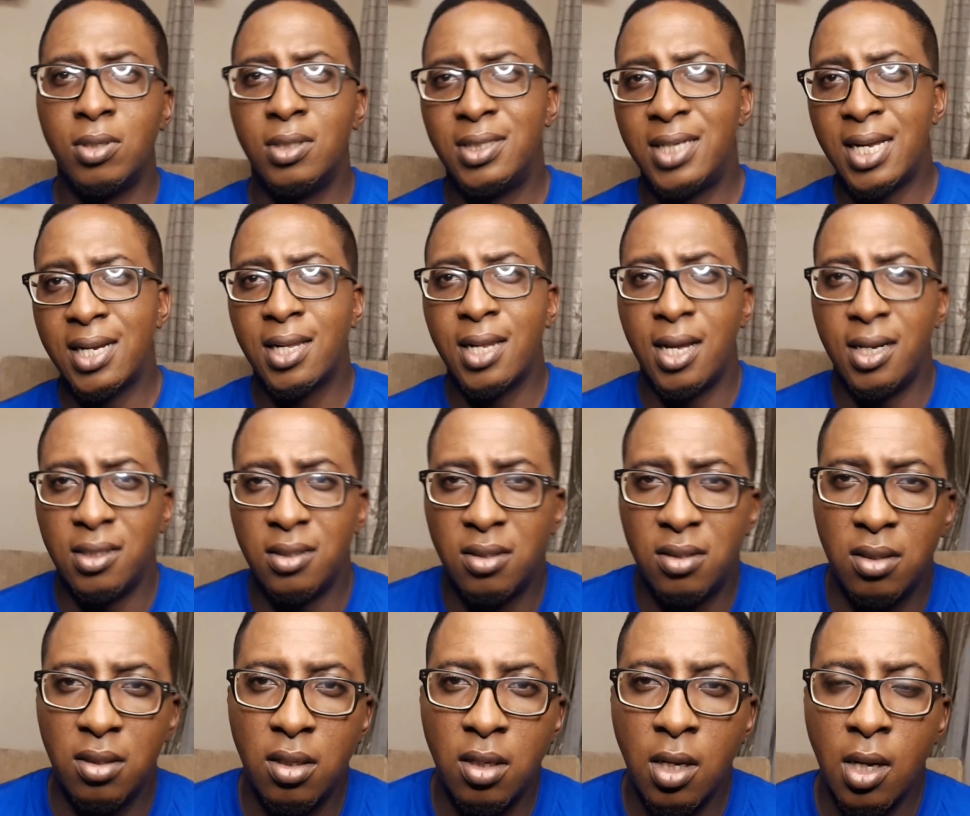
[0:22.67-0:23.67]

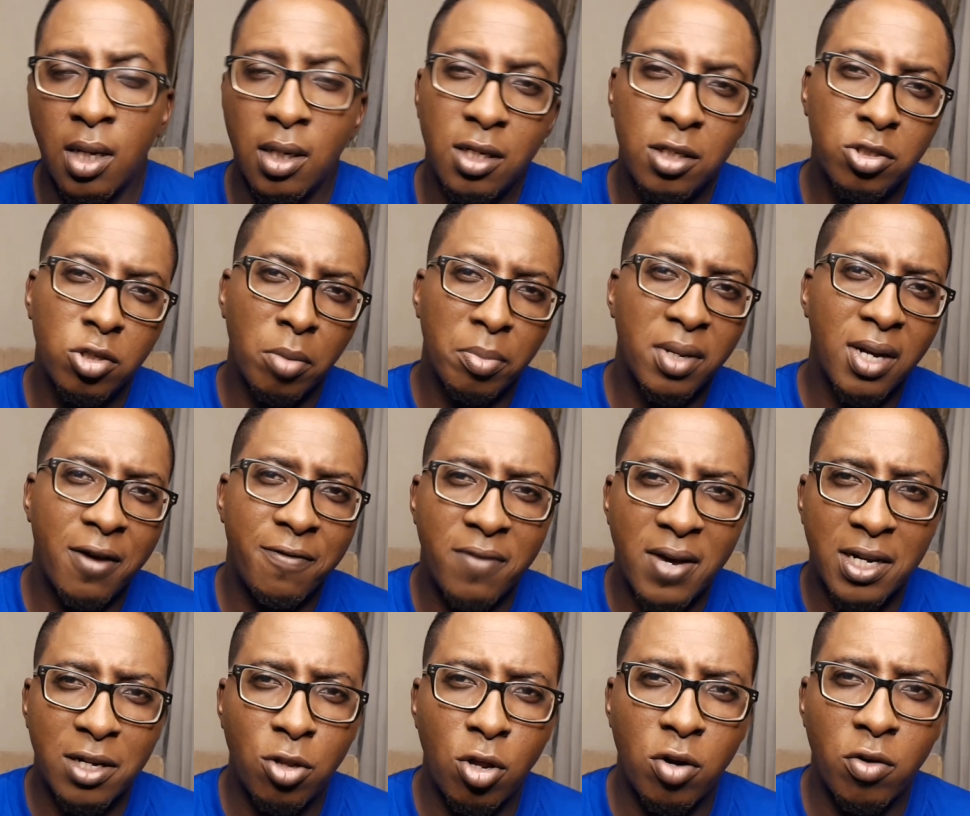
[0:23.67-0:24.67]
Deadlines. This is something I
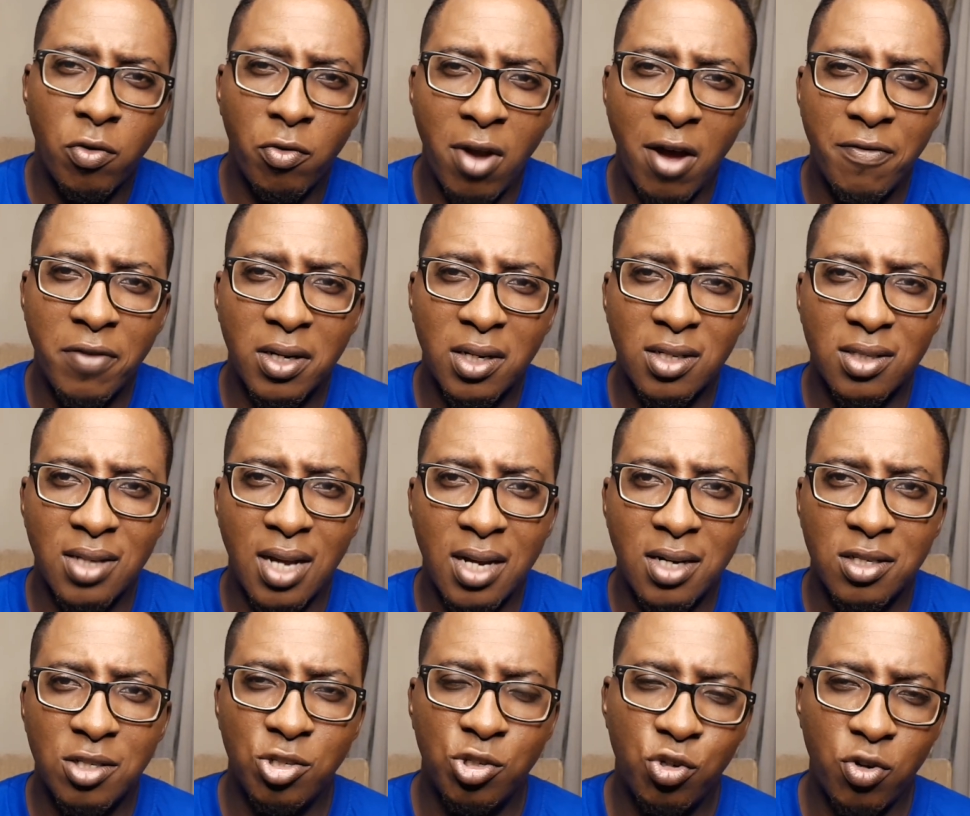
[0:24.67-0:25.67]
find a lot of graphic
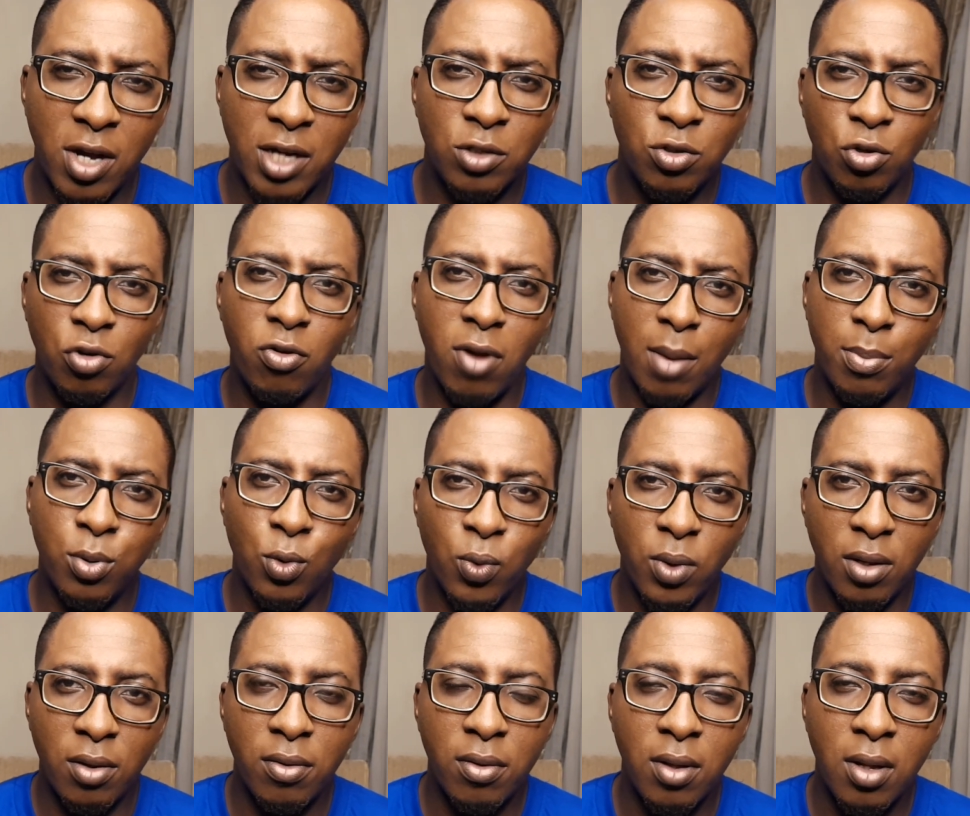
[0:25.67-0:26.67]
designers trying to grapple
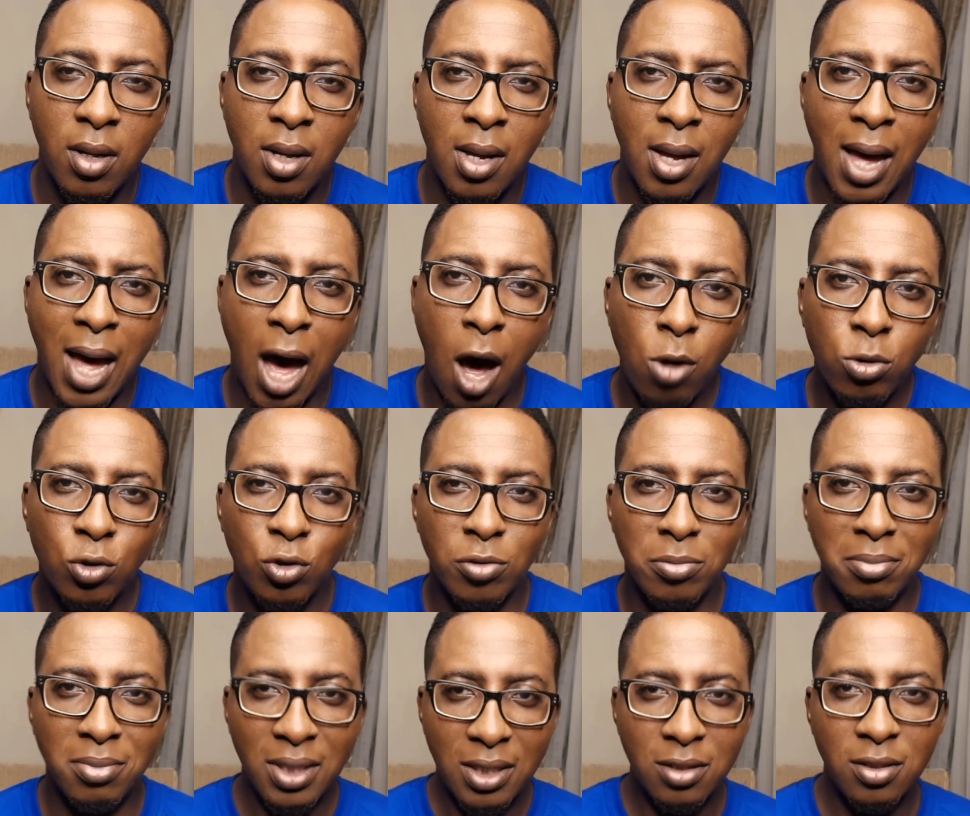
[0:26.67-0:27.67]
with. How to
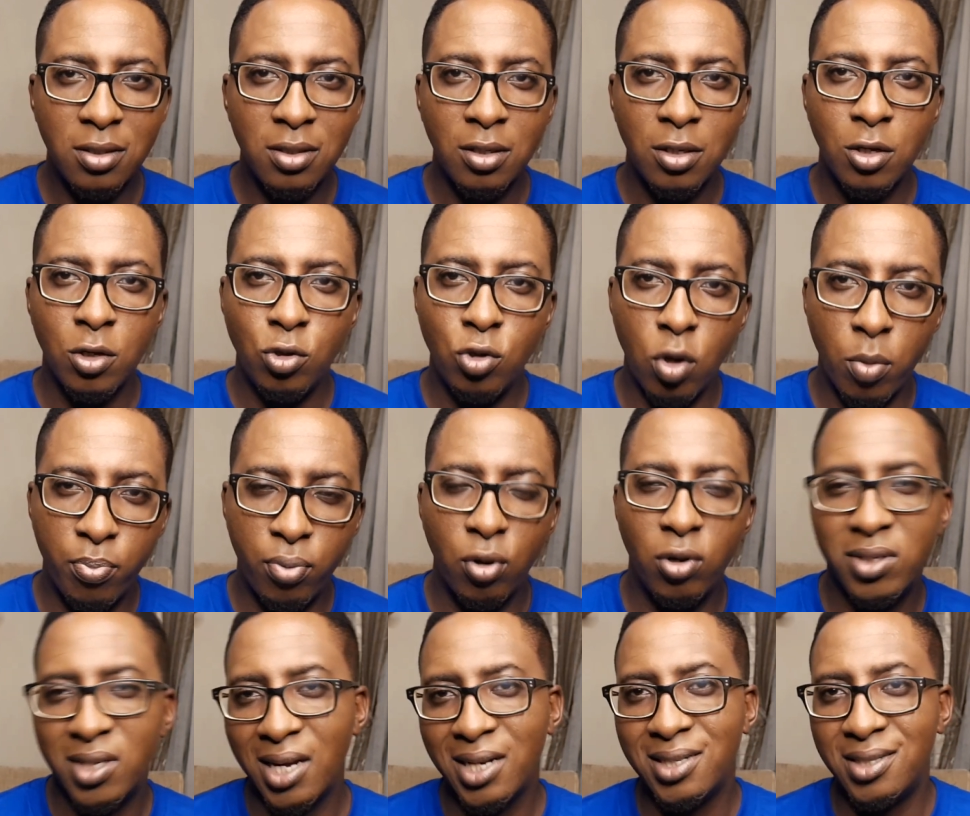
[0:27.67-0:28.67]
meet your
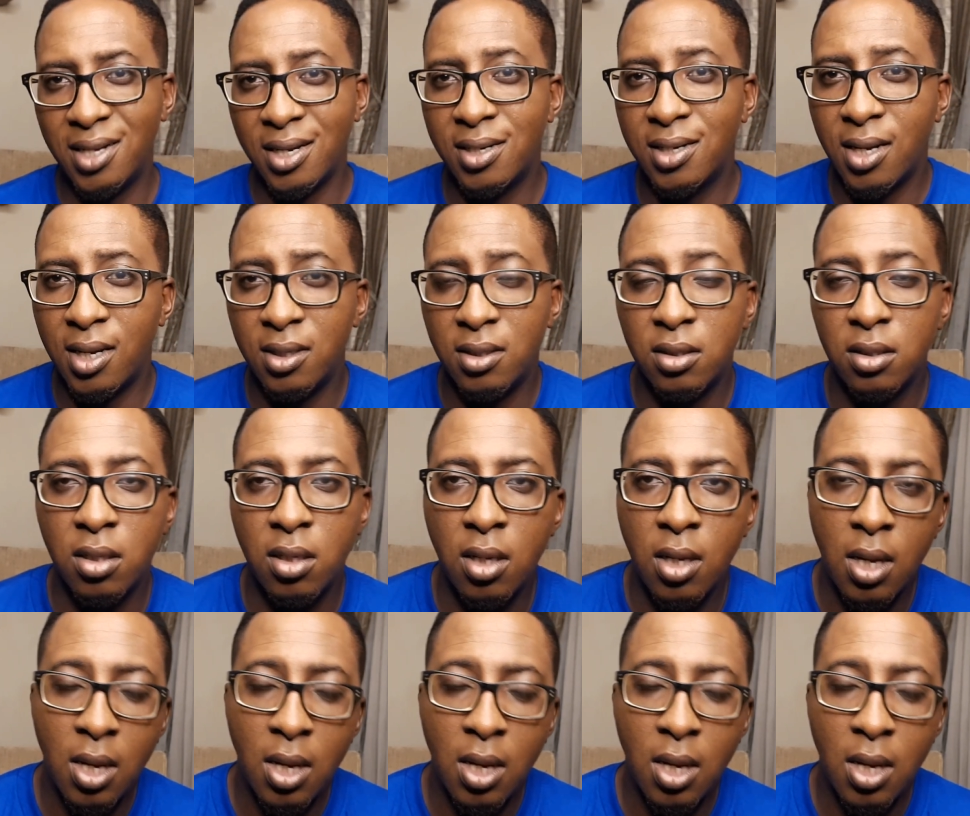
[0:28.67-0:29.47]
project deadlines.